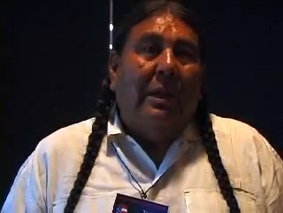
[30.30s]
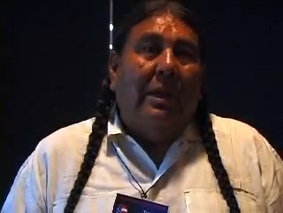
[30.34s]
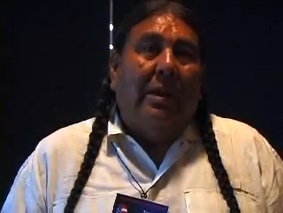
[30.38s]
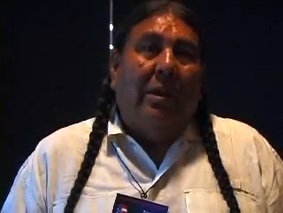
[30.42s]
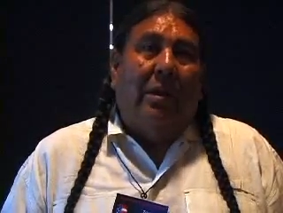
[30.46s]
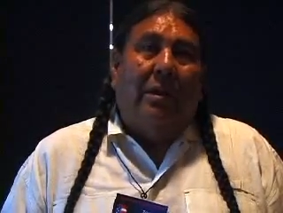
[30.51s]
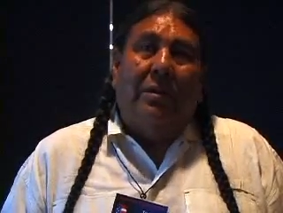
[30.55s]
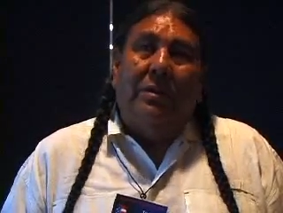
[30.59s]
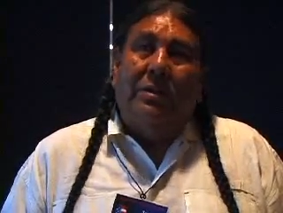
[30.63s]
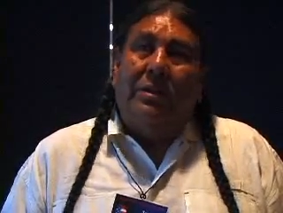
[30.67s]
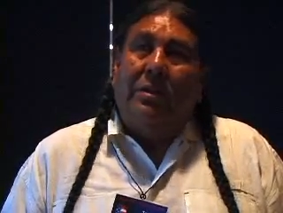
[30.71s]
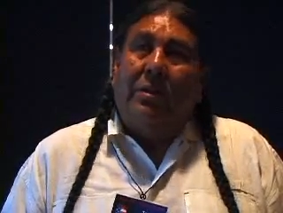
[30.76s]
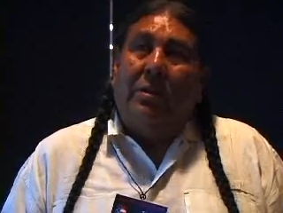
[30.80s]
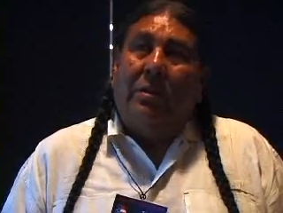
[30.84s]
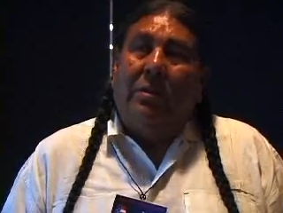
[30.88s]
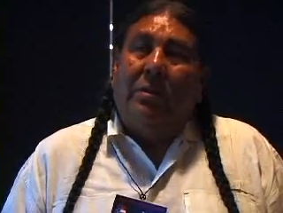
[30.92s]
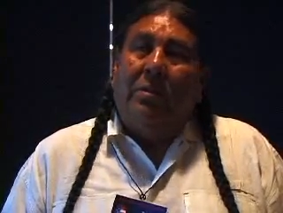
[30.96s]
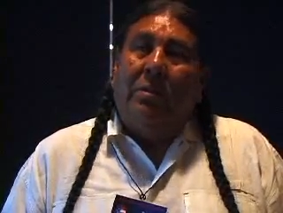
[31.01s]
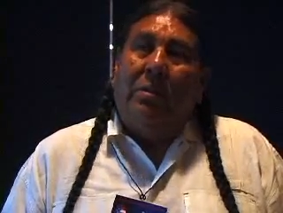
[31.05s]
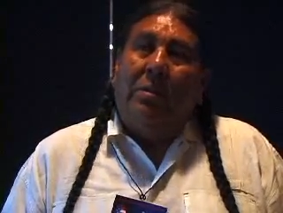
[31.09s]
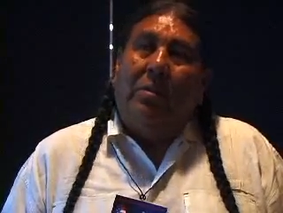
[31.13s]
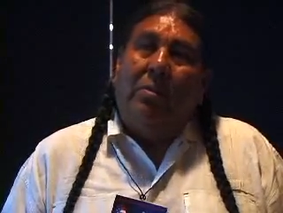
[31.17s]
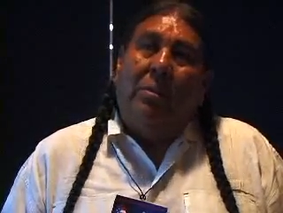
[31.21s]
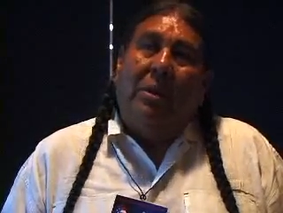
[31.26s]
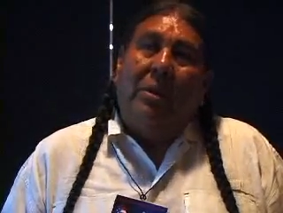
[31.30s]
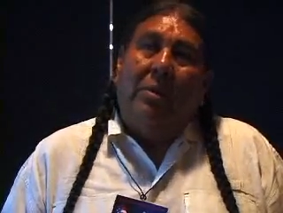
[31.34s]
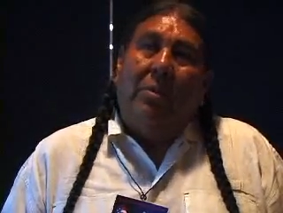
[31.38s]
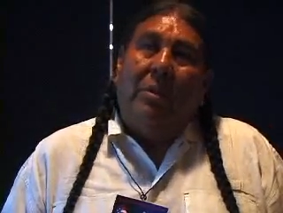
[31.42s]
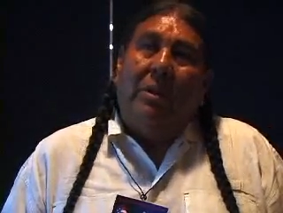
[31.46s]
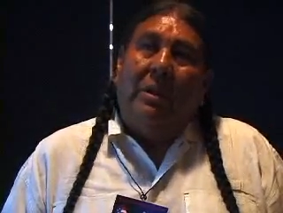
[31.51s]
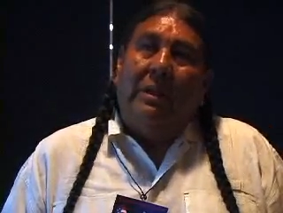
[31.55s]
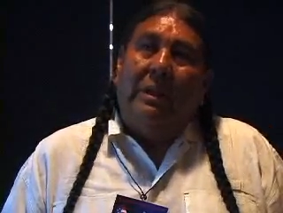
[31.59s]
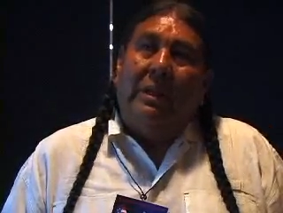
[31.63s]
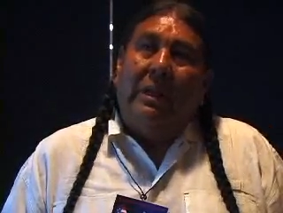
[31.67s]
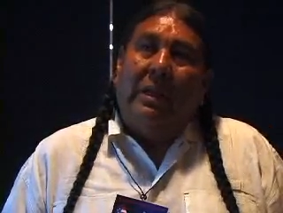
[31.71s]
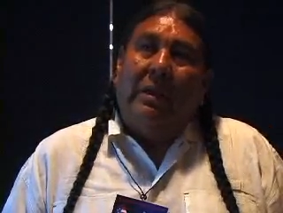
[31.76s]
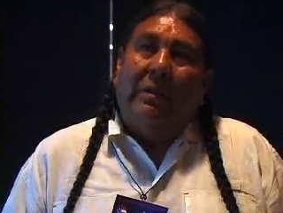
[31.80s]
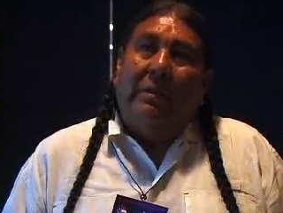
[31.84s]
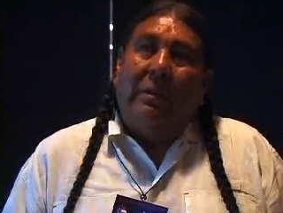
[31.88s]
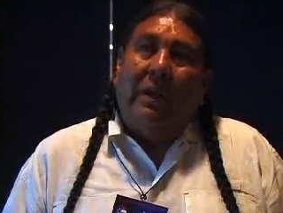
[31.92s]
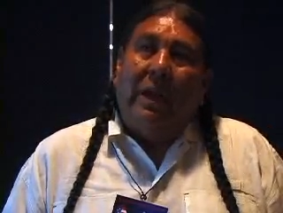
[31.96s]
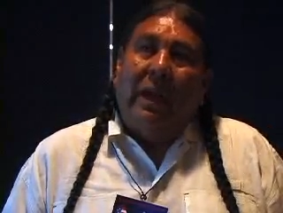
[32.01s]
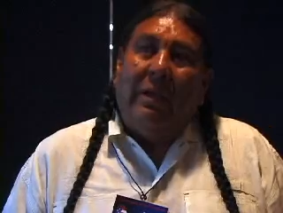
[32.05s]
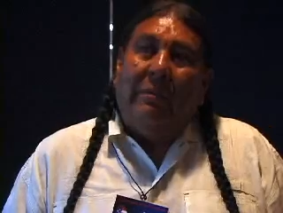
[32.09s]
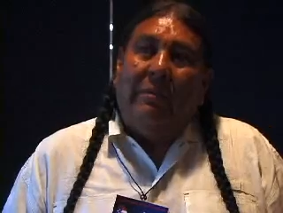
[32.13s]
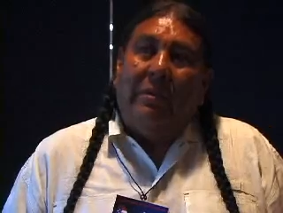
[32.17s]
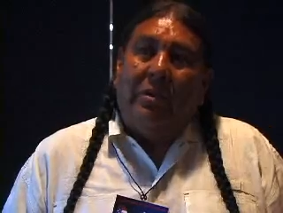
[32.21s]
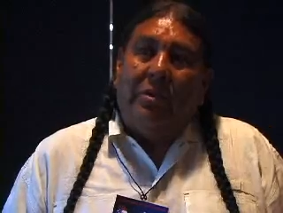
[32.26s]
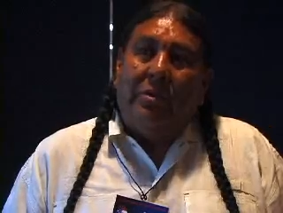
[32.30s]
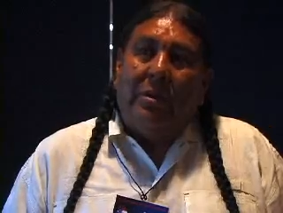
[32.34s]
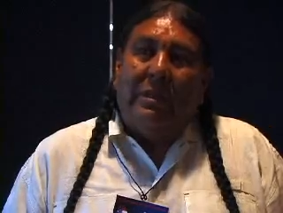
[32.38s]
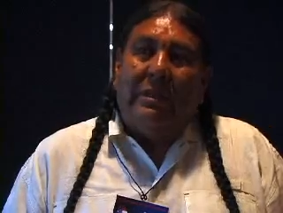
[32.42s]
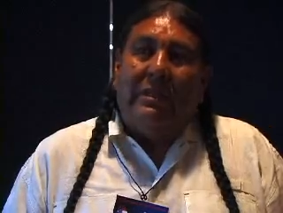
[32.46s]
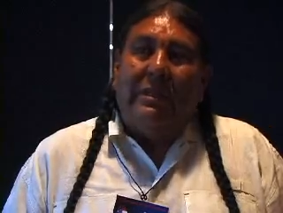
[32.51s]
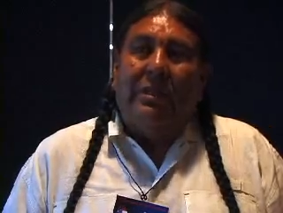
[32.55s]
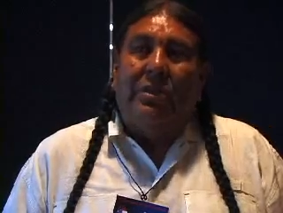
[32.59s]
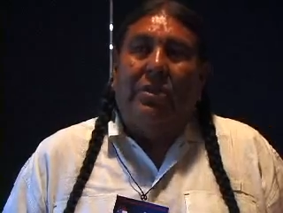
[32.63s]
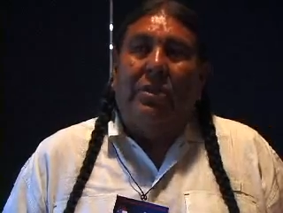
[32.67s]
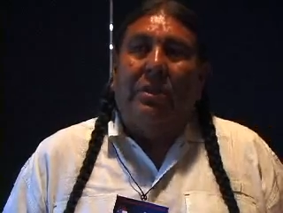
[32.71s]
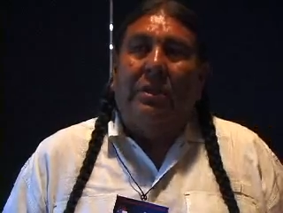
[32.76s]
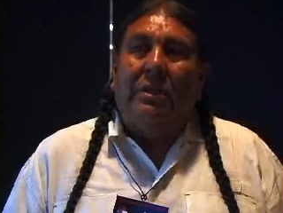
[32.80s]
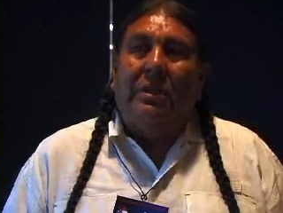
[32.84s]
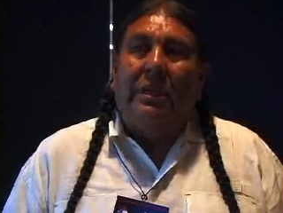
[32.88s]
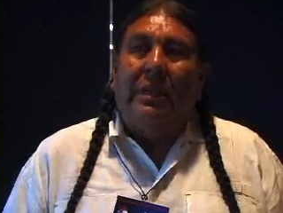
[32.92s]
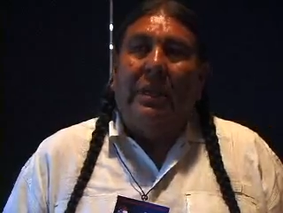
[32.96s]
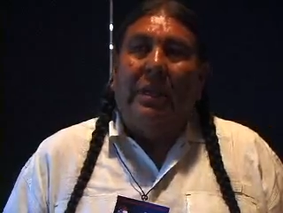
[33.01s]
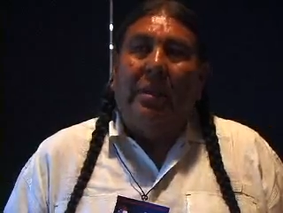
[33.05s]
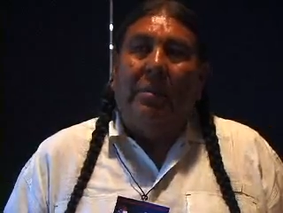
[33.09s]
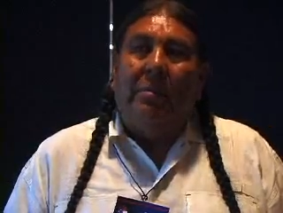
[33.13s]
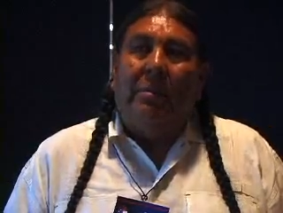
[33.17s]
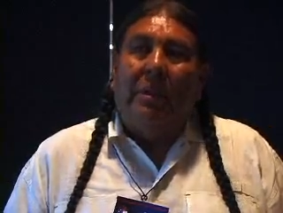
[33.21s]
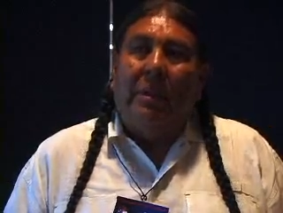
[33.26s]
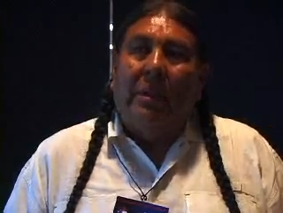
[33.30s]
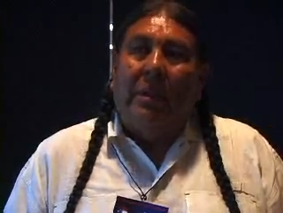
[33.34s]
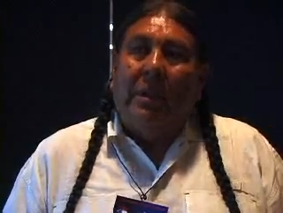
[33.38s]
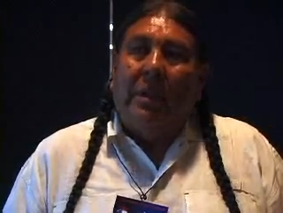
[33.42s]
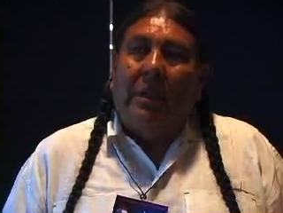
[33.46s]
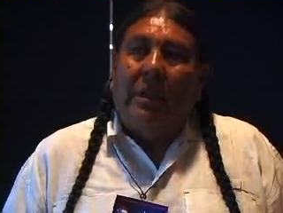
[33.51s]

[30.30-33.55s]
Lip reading: And also, we would have a transition team